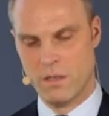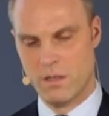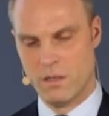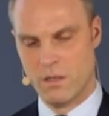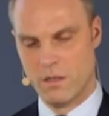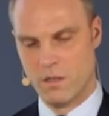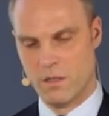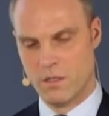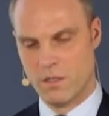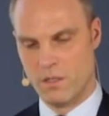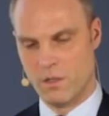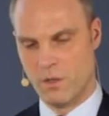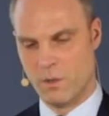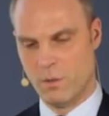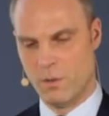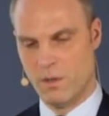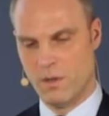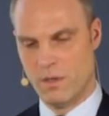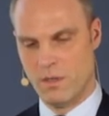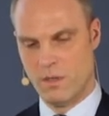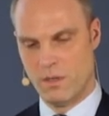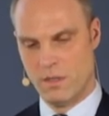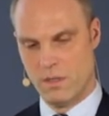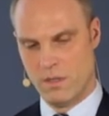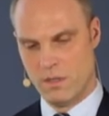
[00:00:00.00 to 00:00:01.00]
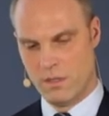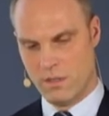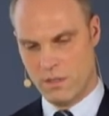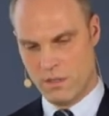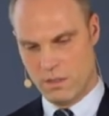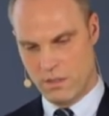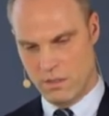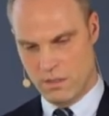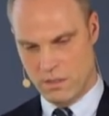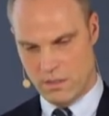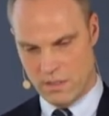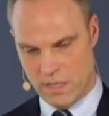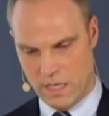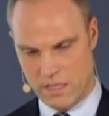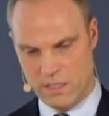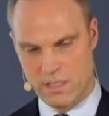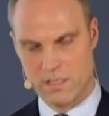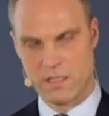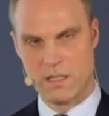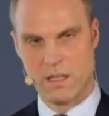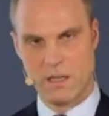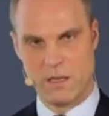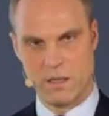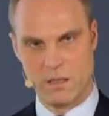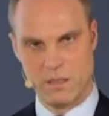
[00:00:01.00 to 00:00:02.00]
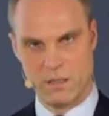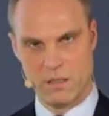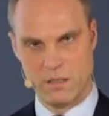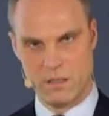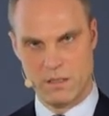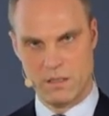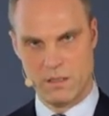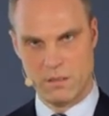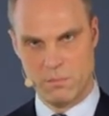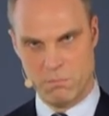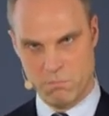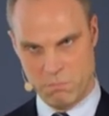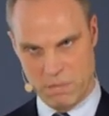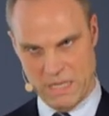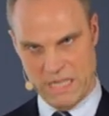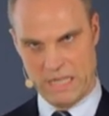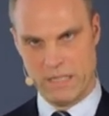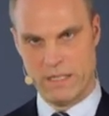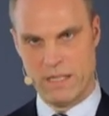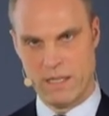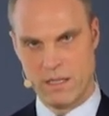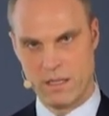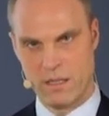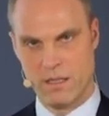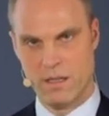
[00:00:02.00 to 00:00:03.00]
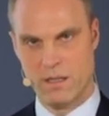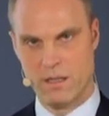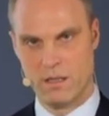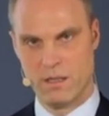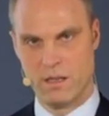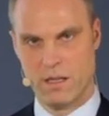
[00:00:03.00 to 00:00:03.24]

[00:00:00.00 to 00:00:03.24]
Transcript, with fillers: So that's the building,